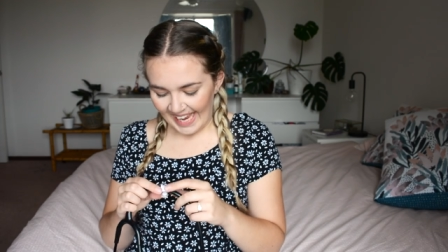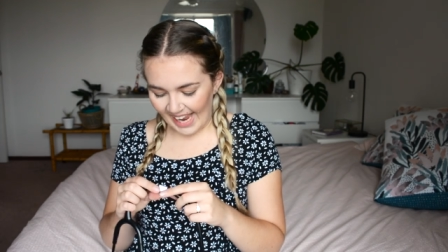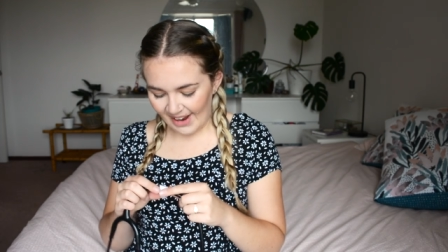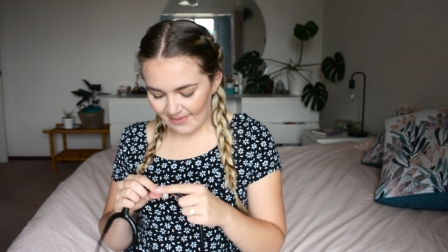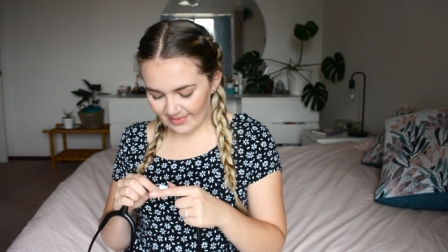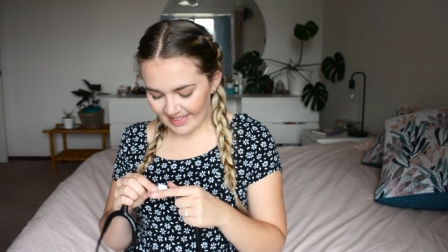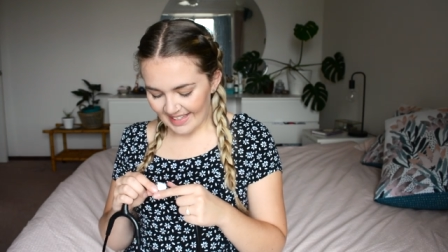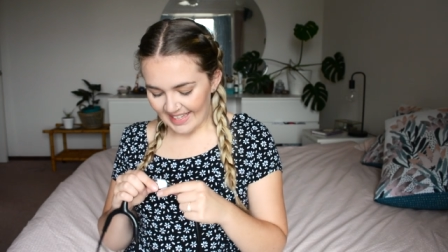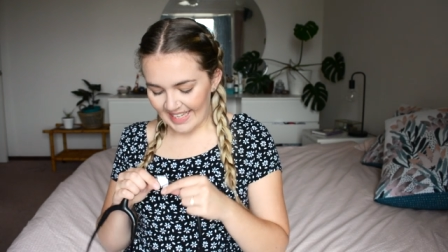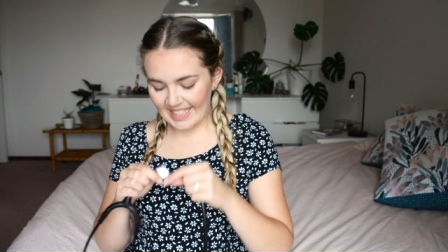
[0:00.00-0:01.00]
Um,
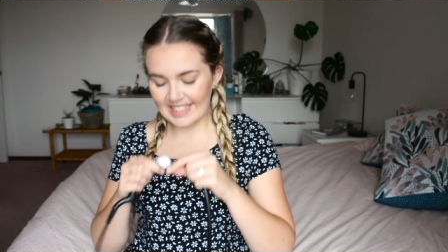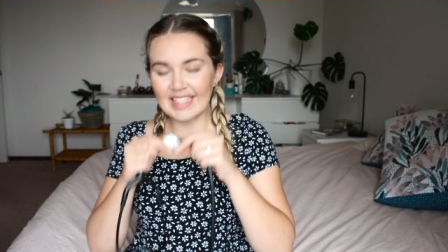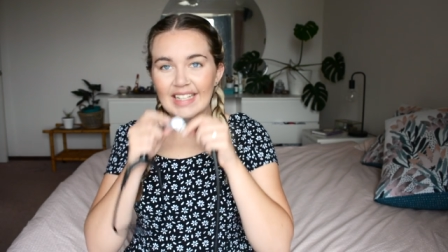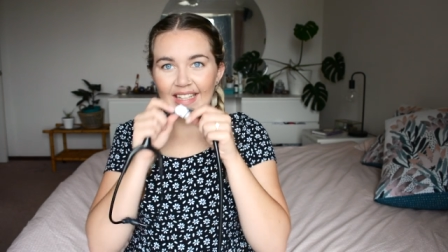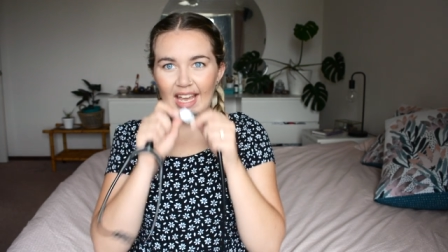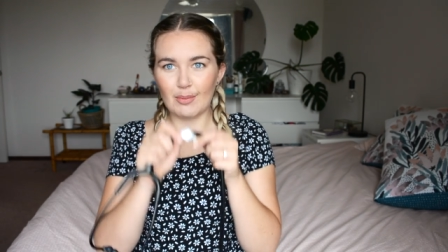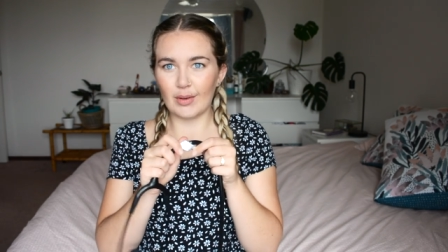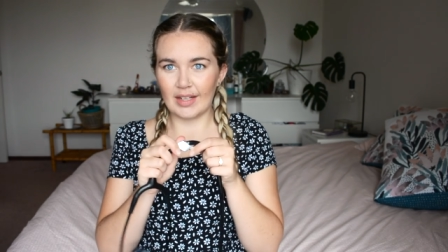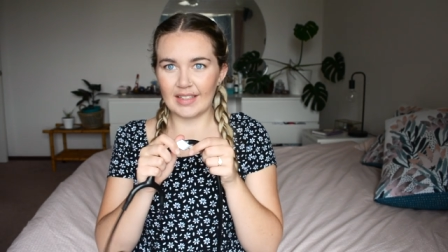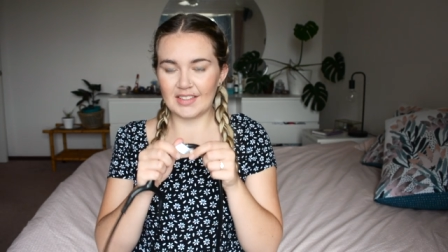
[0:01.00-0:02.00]
is
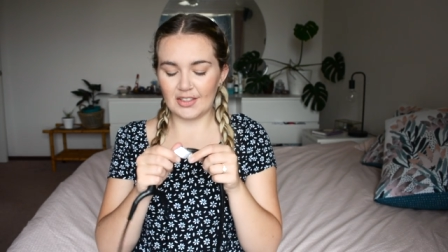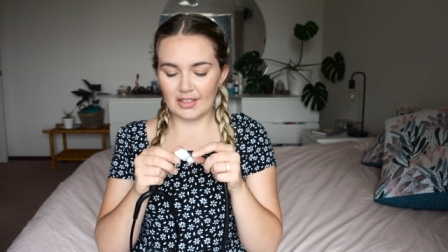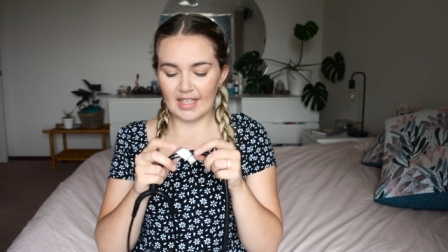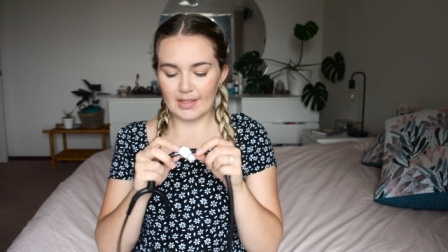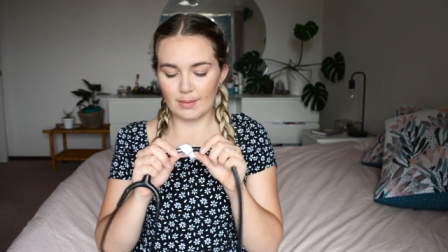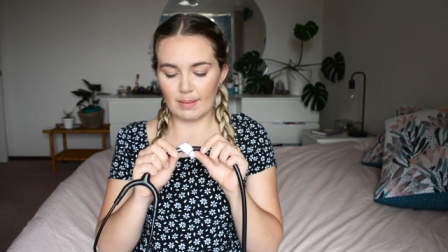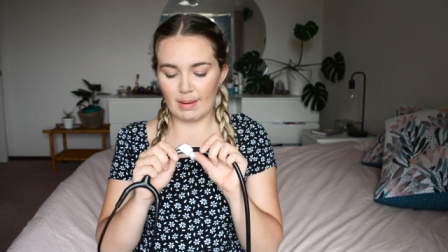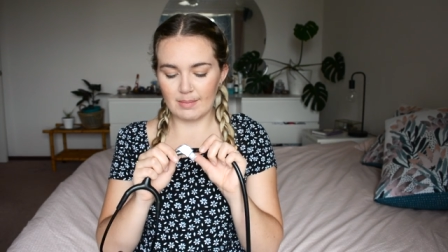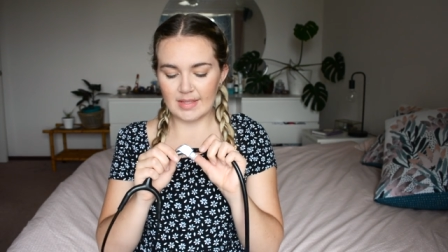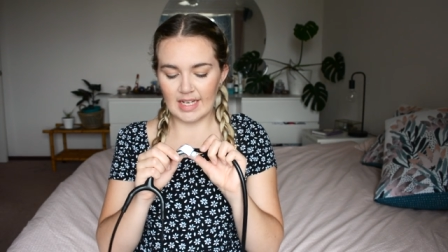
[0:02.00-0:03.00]
labelled it. So that's what my
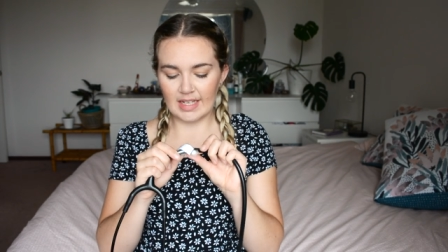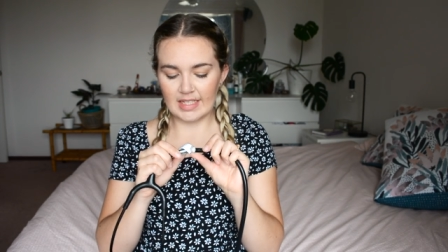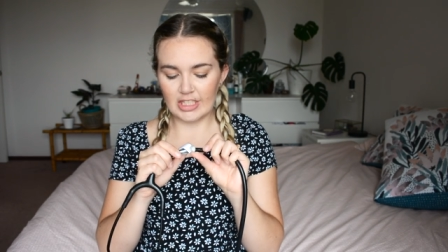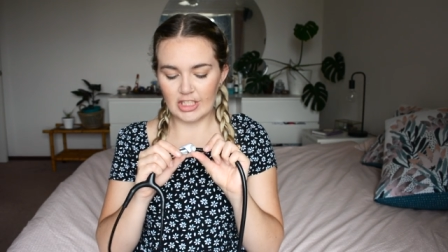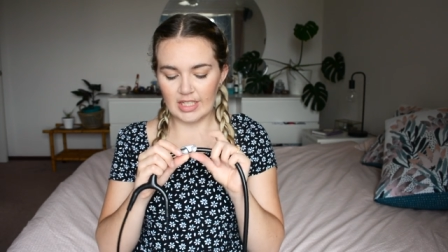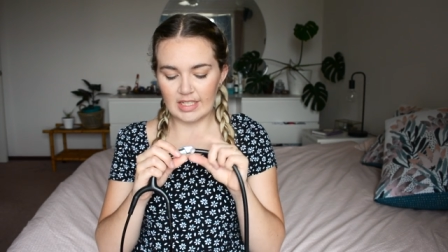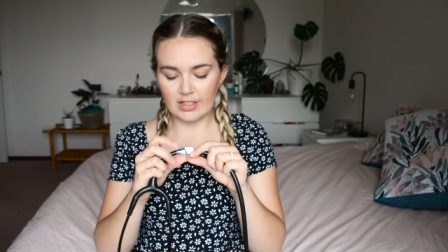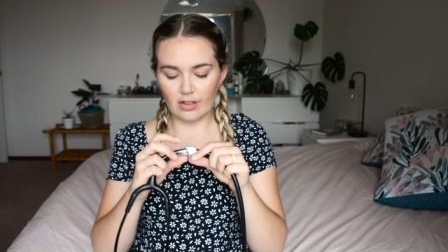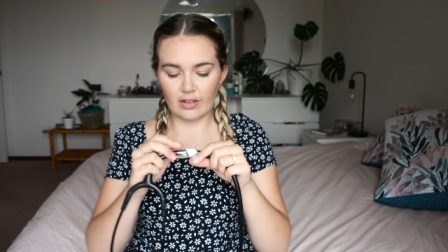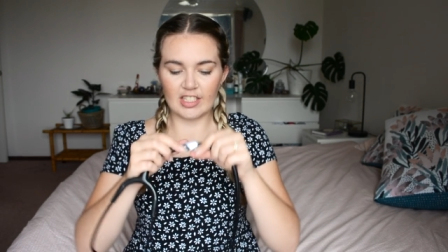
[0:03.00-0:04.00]
mum's done is she's
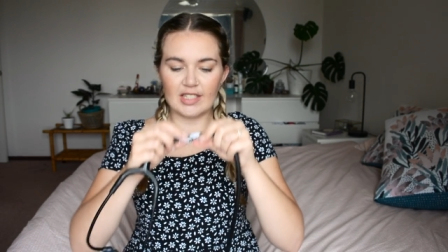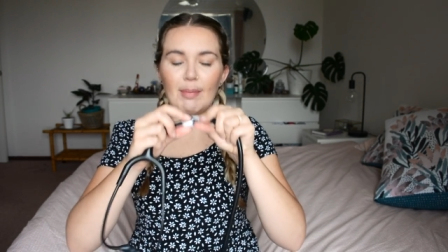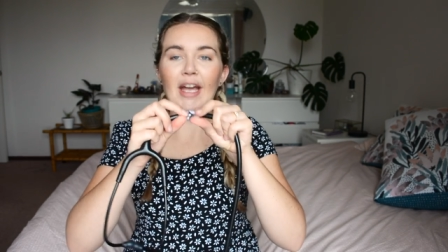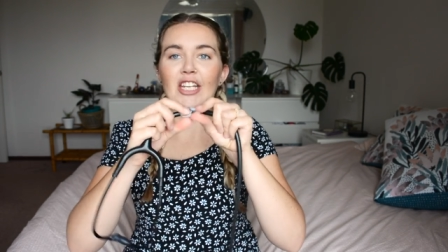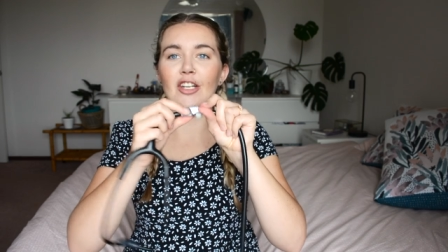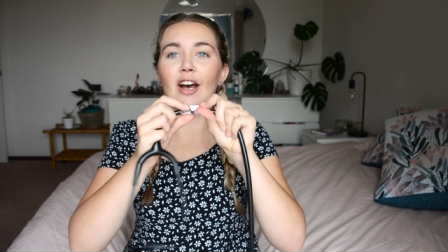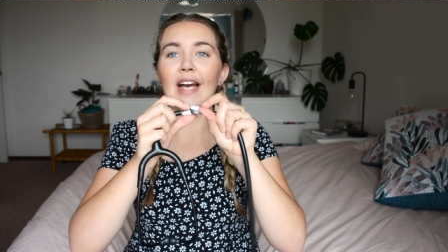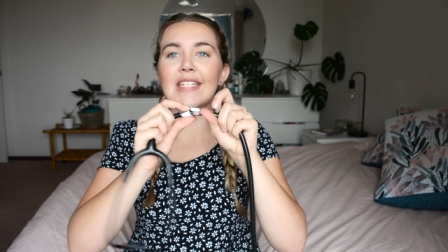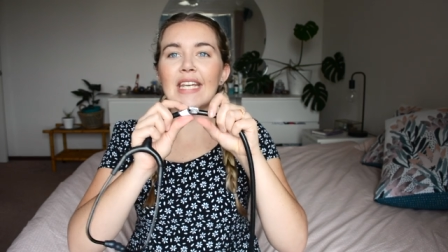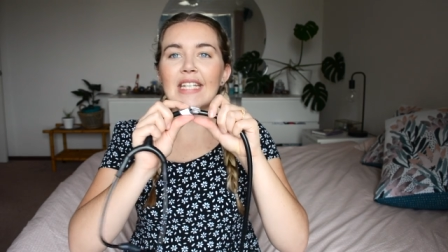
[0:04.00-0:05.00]
got just a patient
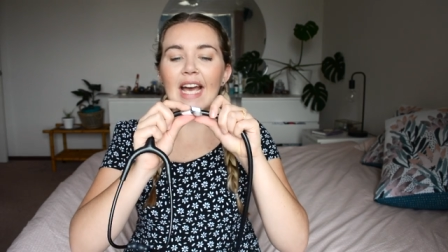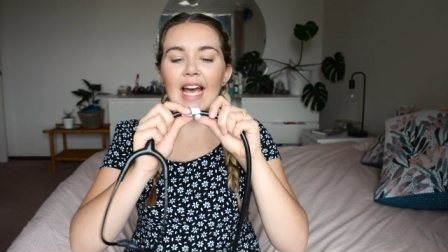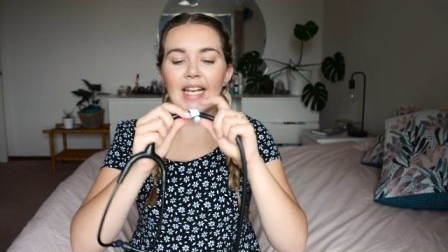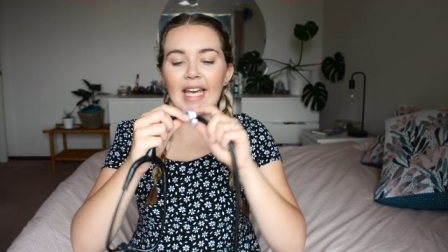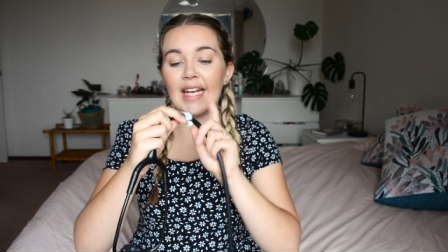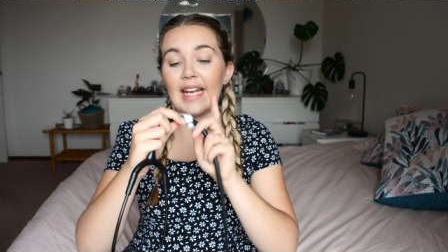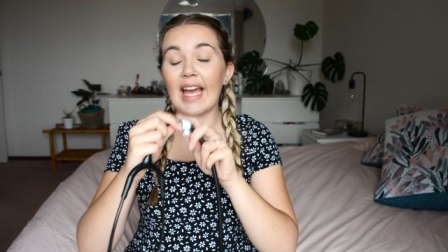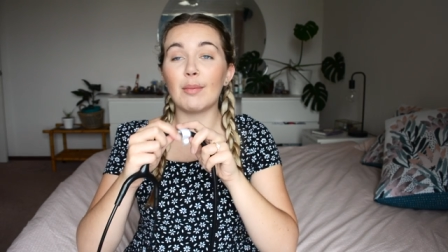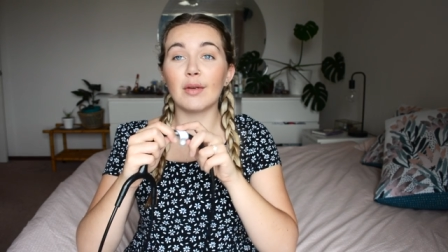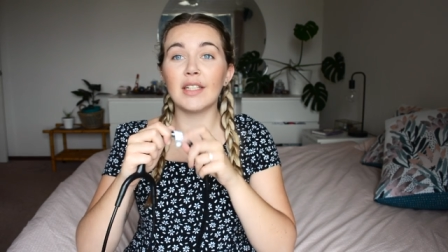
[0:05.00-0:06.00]
ID tag and
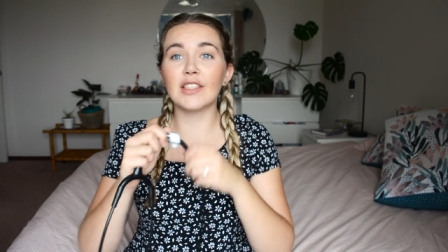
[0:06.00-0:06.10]
labelled it.